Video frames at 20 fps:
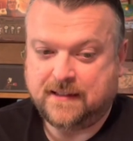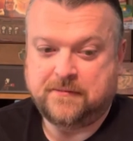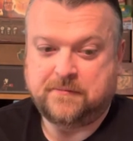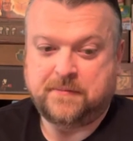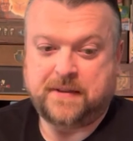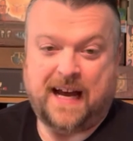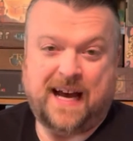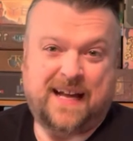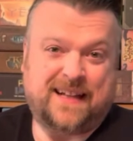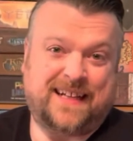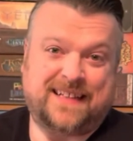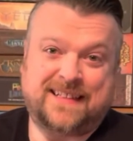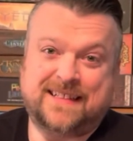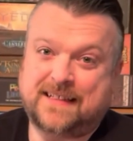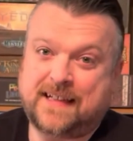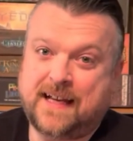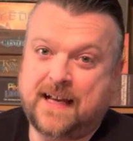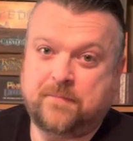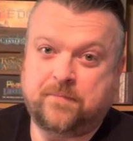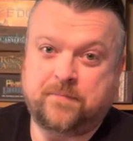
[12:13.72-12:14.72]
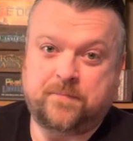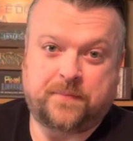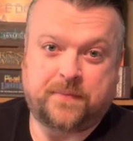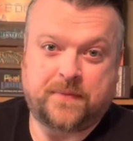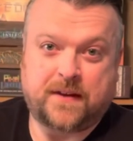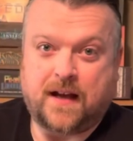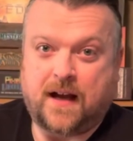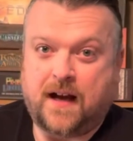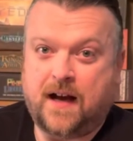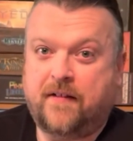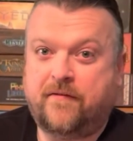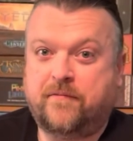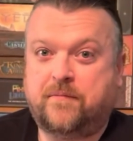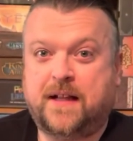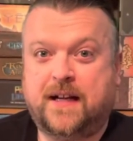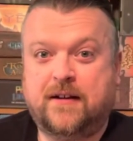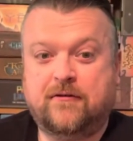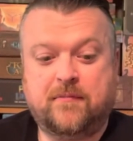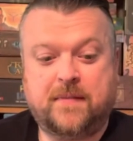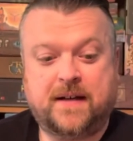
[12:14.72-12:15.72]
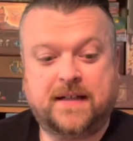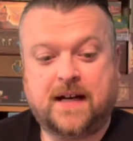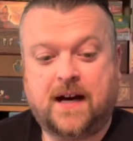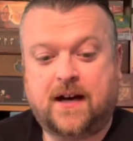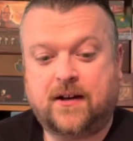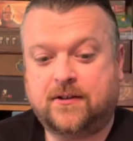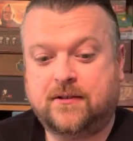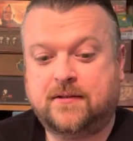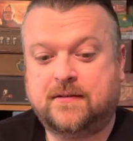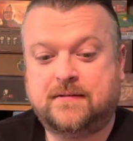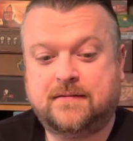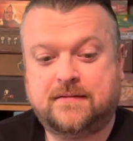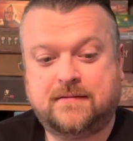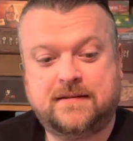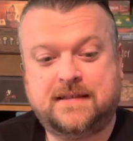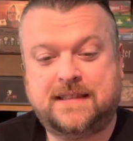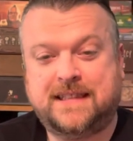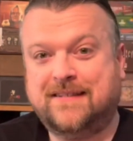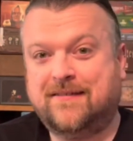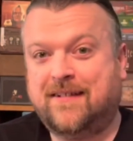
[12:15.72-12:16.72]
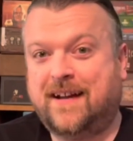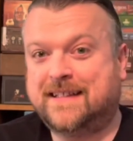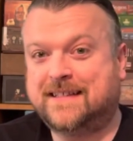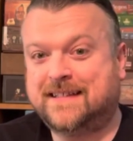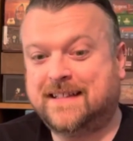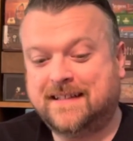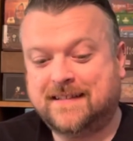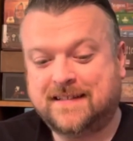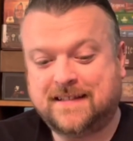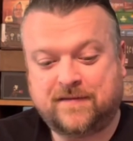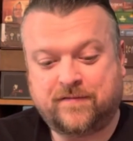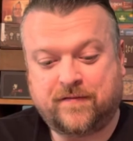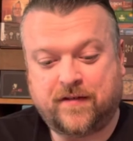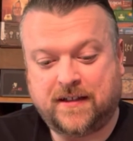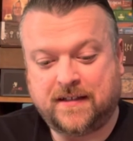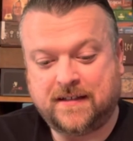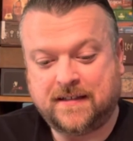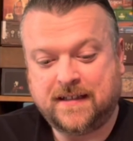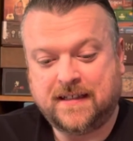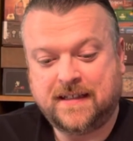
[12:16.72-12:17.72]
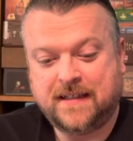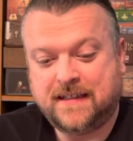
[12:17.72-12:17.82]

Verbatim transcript: But yeah, I like this game. Uh, I've played it with my daughter. She likes it. It's fun.